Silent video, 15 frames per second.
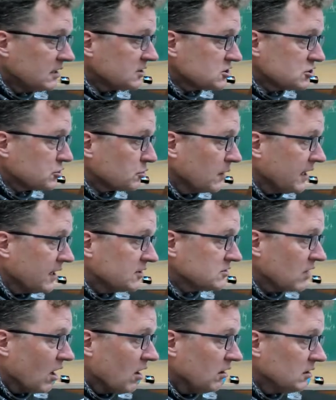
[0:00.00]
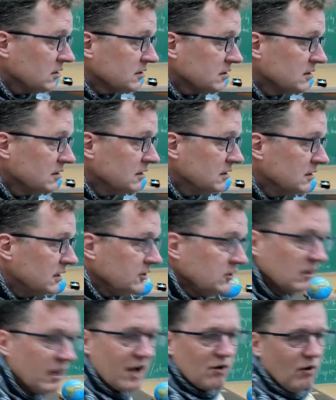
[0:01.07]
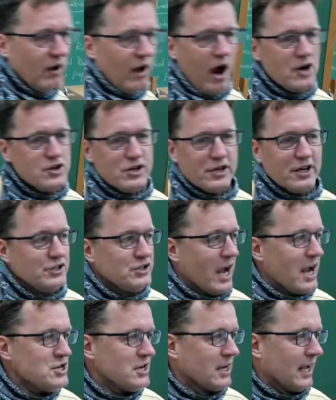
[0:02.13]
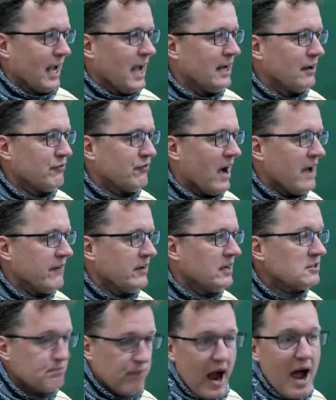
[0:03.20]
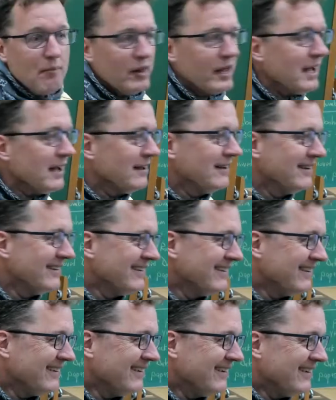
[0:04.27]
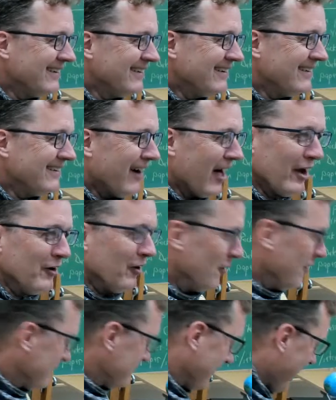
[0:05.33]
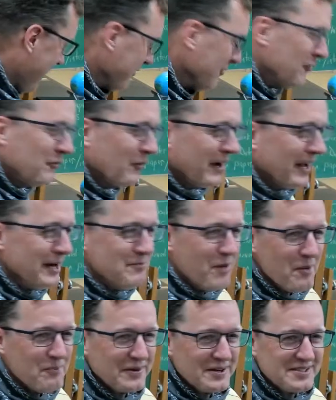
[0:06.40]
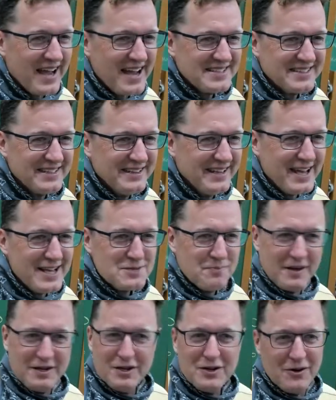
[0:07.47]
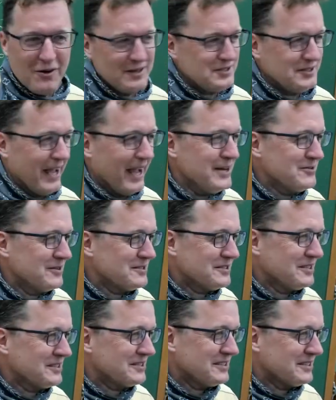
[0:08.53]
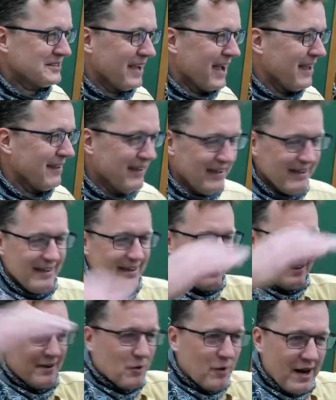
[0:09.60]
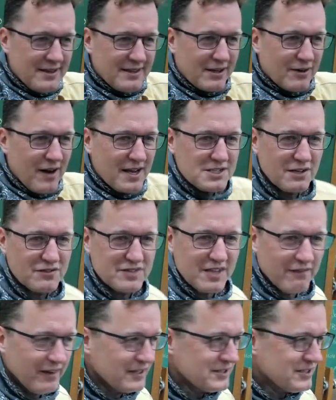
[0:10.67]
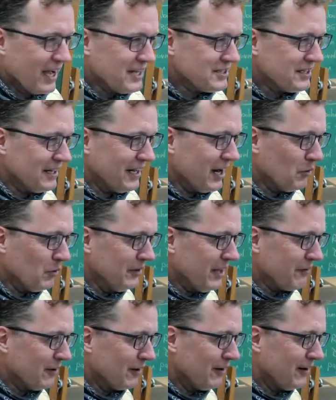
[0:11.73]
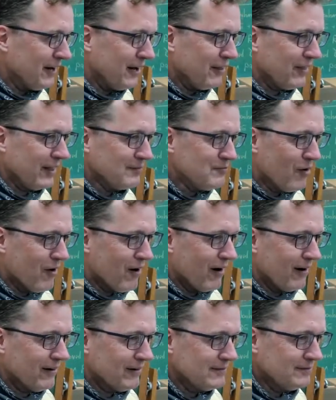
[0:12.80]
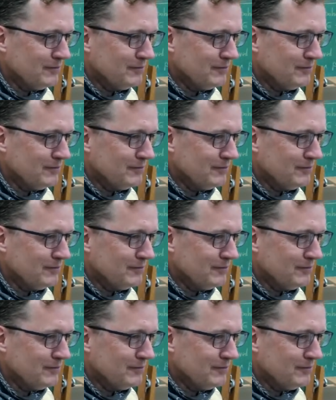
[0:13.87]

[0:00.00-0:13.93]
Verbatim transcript: This is three years old. And you're like, well, aren't you going to change it again in five years? Probably. I don't know. I don't know if we'll get any more precise than this, but you know, it's dangerous just to say we're at the crest of civilization here. We'll never learn anything more.